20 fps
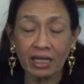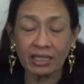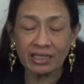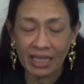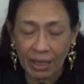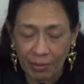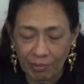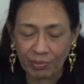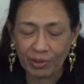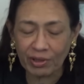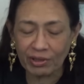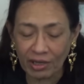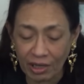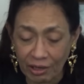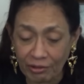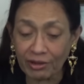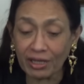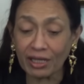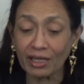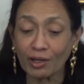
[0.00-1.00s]

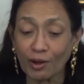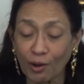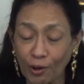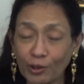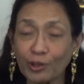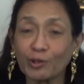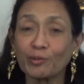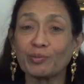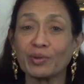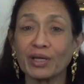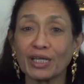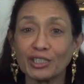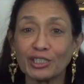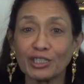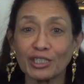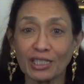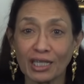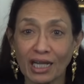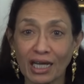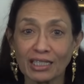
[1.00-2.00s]
temporary
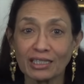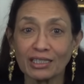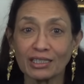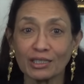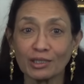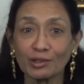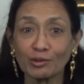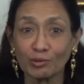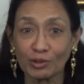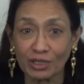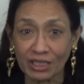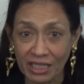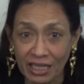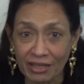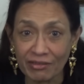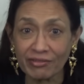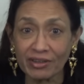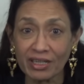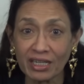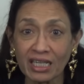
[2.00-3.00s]
occupation license, was
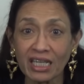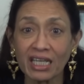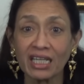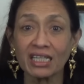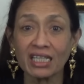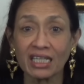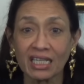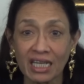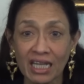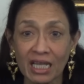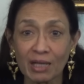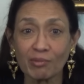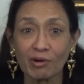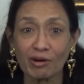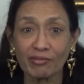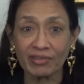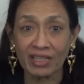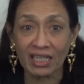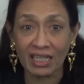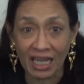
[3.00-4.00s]
given in the name
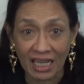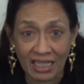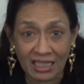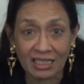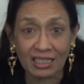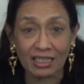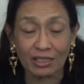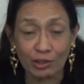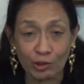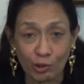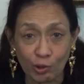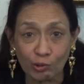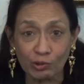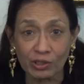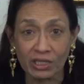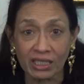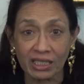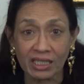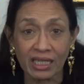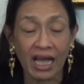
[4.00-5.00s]
of the license
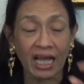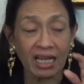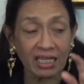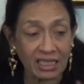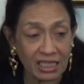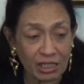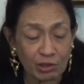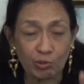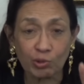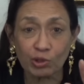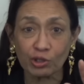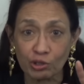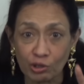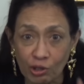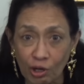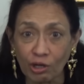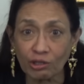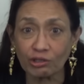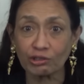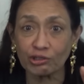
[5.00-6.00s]
holder, and this was
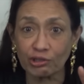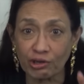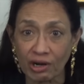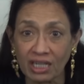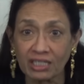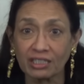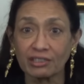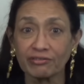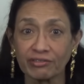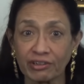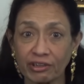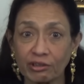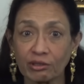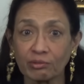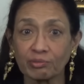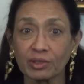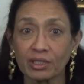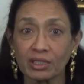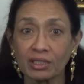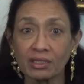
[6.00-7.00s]
not
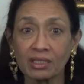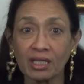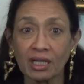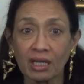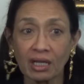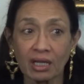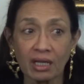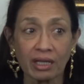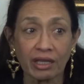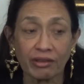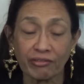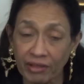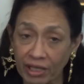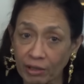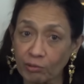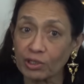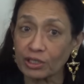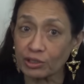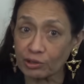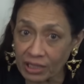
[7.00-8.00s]
transferable if he
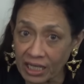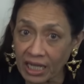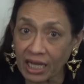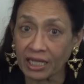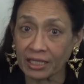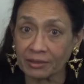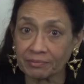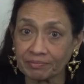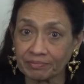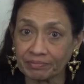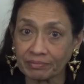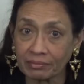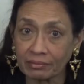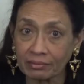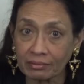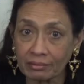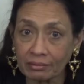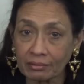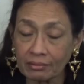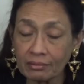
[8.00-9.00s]
were to die.
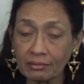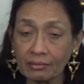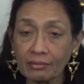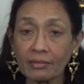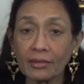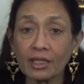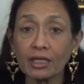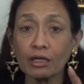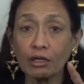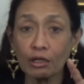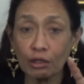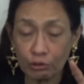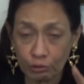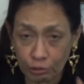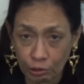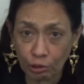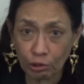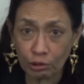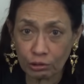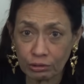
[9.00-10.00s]

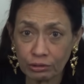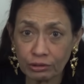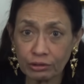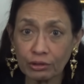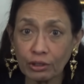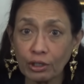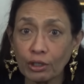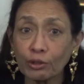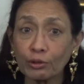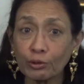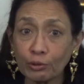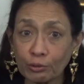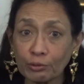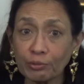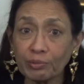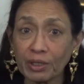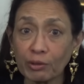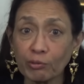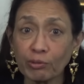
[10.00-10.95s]
Tolls could be